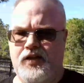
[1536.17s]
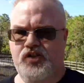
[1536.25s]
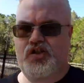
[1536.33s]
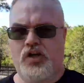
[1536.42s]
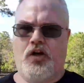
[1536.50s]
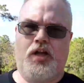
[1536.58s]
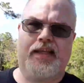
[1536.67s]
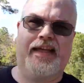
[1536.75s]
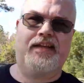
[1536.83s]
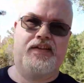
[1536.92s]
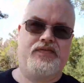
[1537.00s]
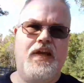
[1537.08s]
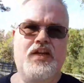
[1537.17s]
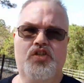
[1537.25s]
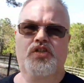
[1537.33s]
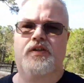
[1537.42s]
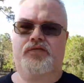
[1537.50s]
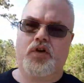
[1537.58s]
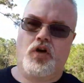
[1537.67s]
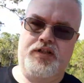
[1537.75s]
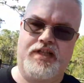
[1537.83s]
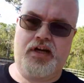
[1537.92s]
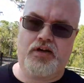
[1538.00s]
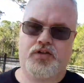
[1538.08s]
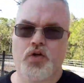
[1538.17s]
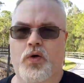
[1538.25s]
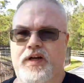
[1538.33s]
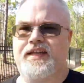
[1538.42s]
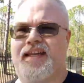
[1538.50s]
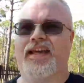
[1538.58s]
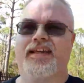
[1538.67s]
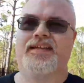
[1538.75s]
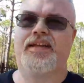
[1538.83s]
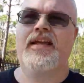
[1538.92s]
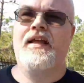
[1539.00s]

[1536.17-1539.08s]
launch an all-out invasion of Narn territory again,